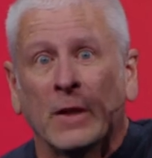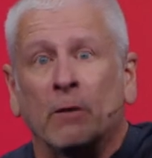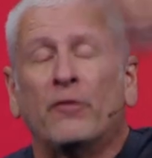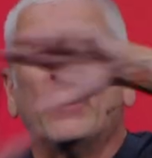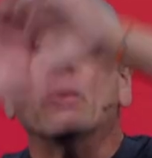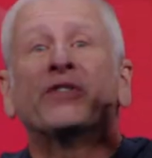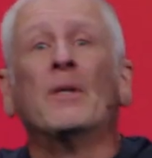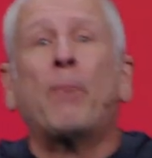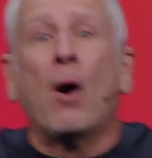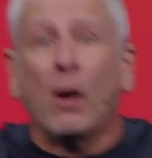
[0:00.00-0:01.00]
fills the
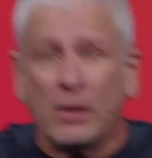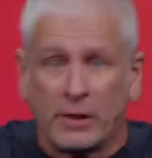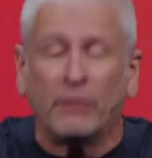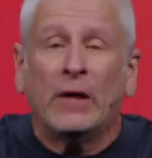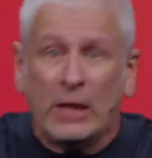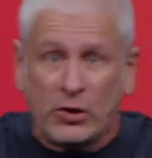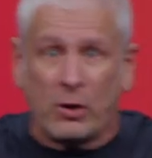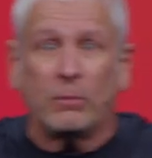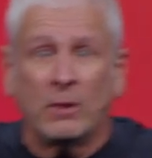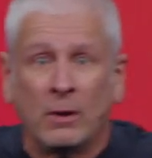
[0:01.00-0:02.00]
barns of
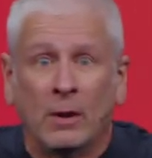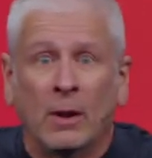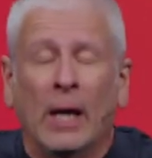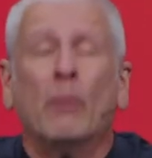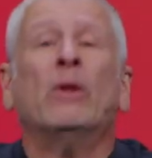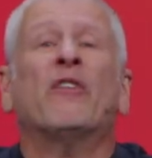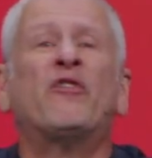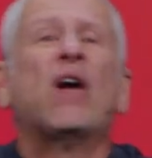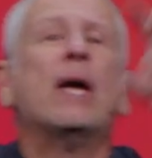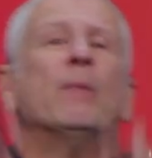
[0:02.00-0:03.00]
Egypt. And when the
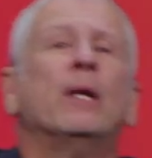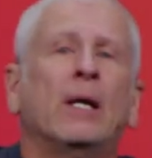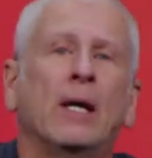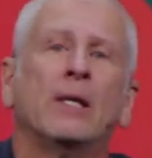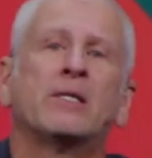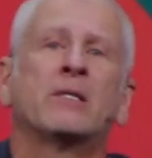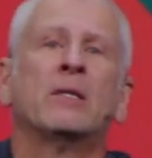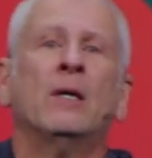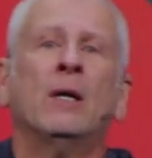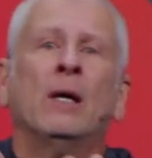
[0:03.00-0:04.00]
famine hits,
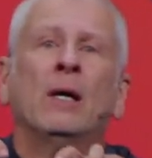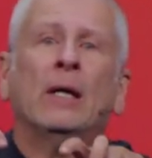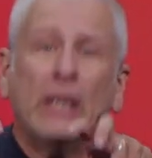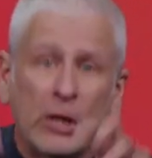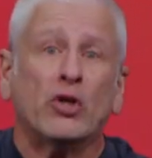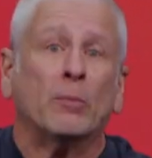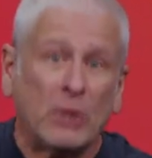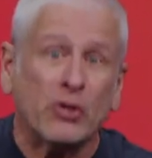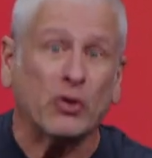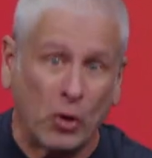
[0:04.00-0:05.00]
Egypt
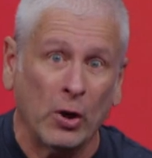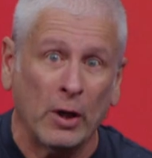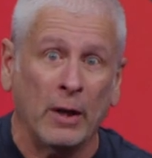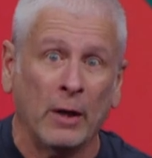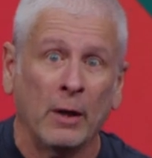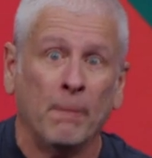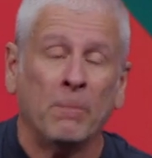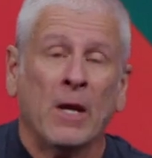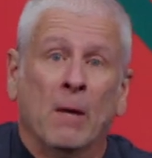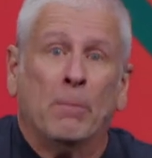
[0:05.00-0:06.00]
is good,
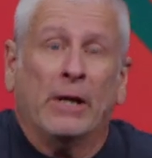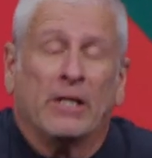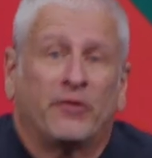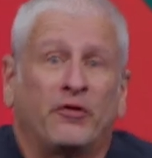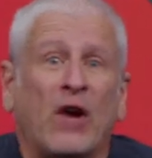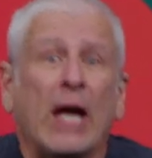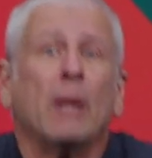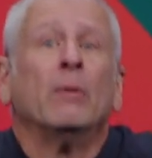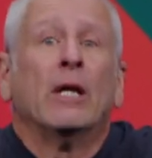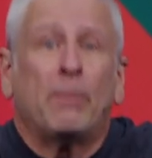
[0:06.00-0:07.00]
but his
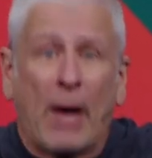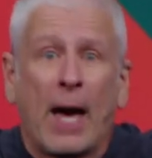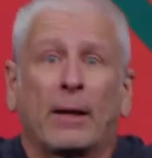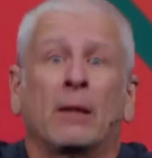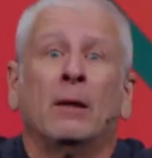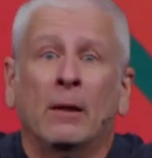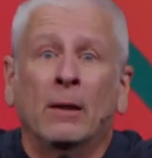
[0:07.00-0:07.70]
family back